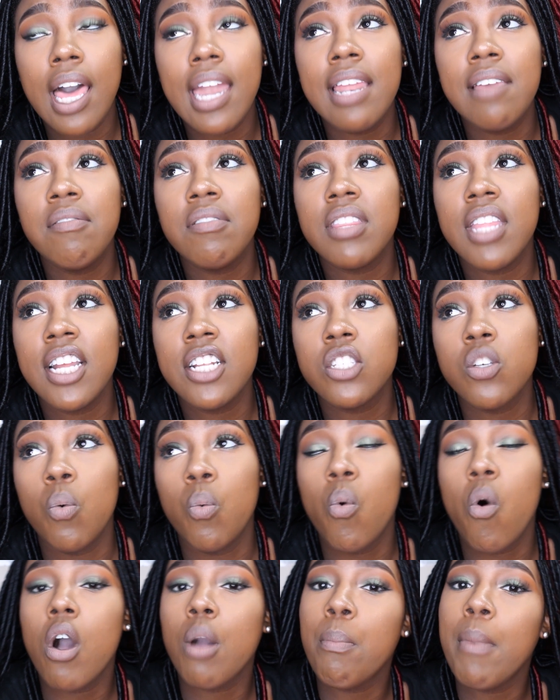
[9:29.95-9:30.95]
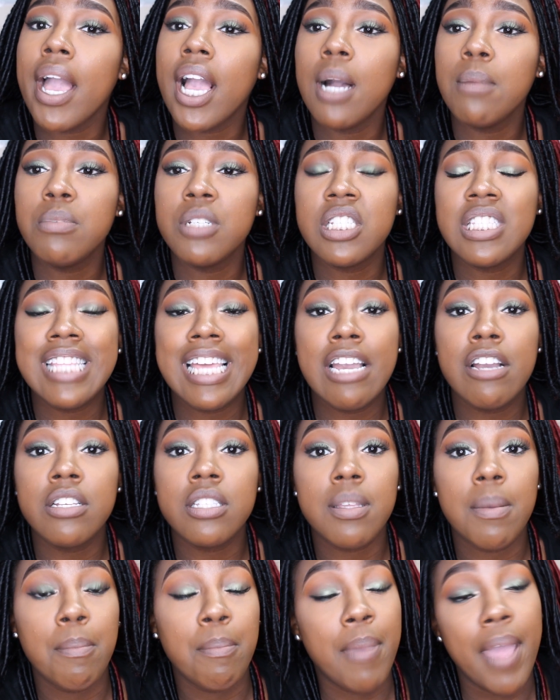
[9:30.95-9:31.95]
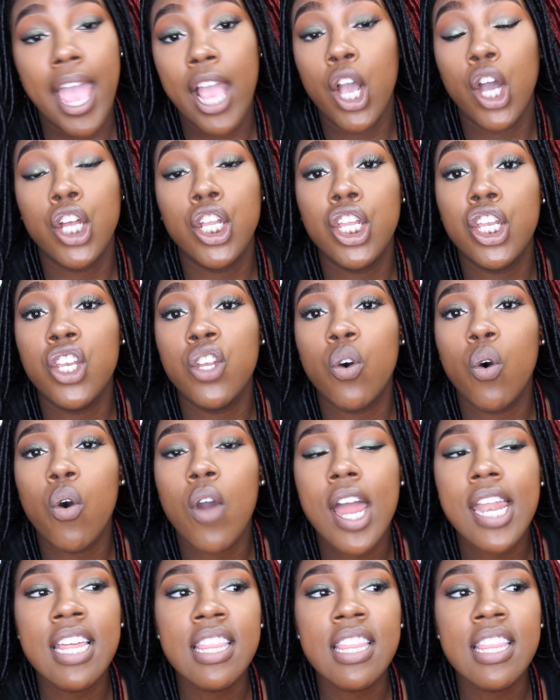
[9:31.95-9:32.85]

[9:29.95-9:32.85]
I didn't even think to walk back up the stairs and bang on the door.